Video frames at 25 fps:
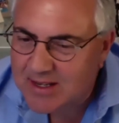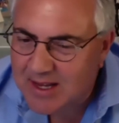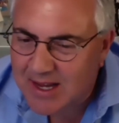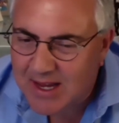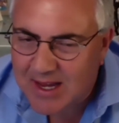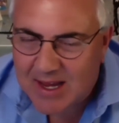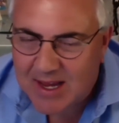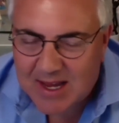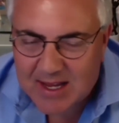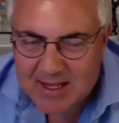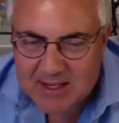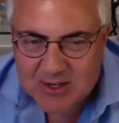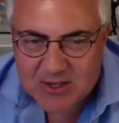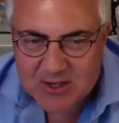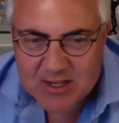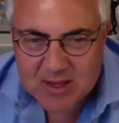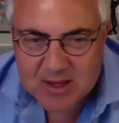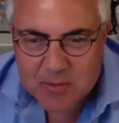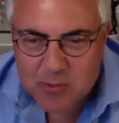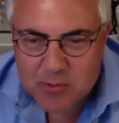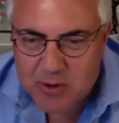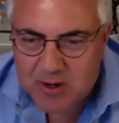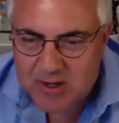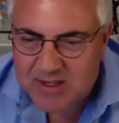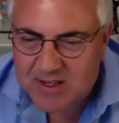He hitched to the
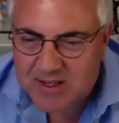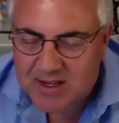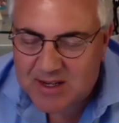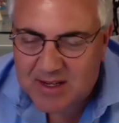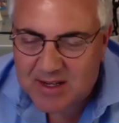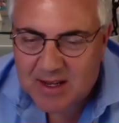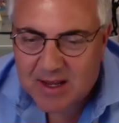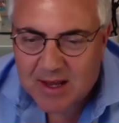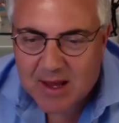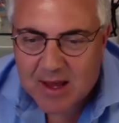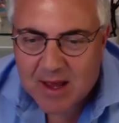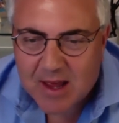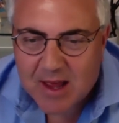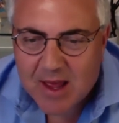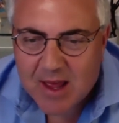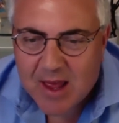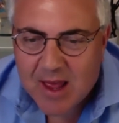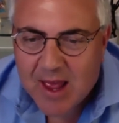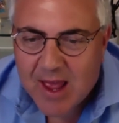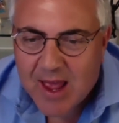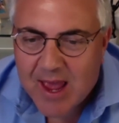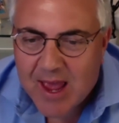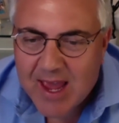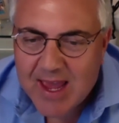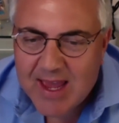president. Did,
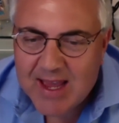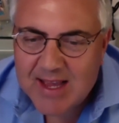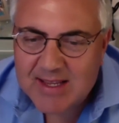but he, he